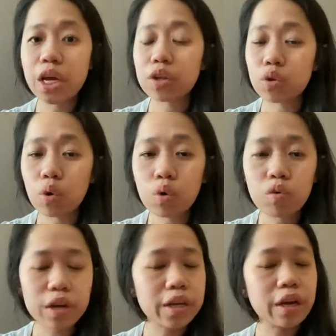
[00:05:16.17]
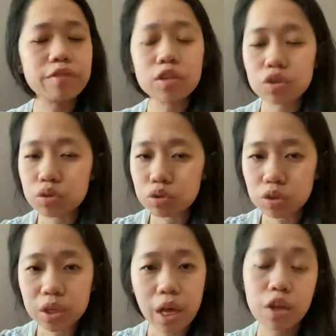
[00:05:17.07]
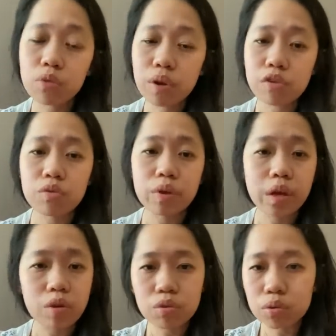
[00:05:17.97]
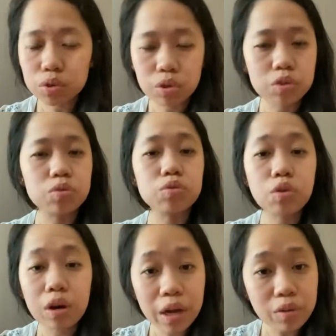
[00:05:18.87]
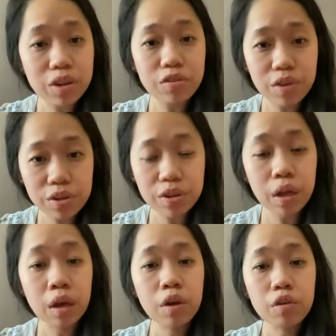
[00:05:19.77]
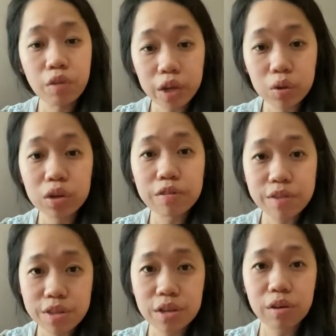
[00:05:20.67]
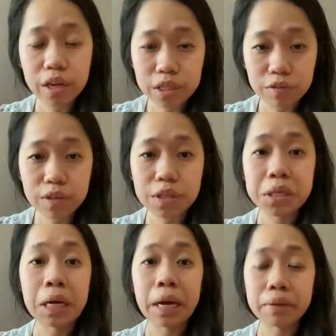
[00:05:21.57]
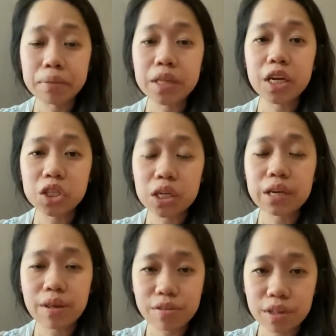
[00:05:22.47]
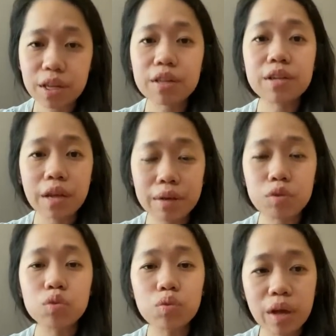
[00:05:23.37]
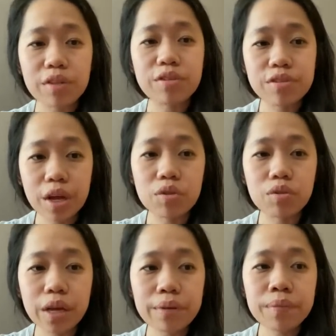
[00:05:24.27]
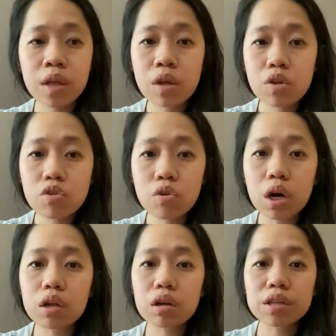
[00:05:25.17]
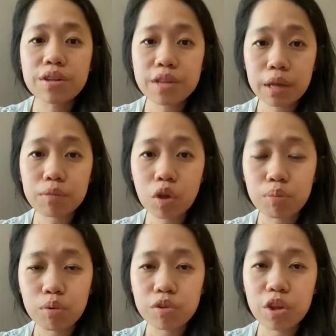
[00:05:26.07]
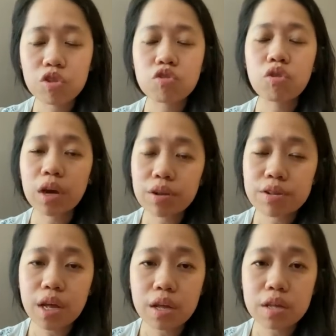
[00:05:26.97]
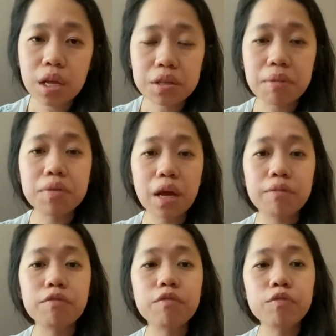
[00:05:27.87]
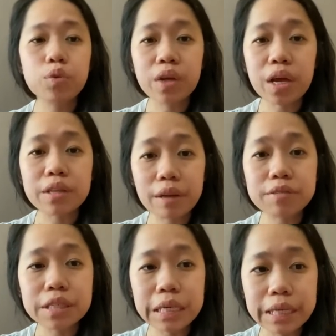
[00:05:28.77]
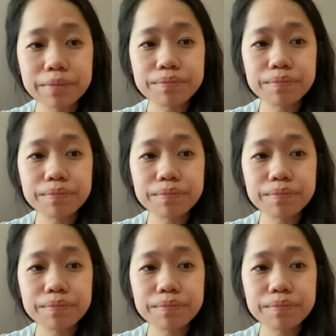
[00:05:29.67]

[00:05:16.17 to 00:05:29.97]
and no running after children as well as doing household chores do not count as regular physical activity. I mean actually designated time to do exercise, okay? So along the same thought process, try to set aside some time to get enough sleep.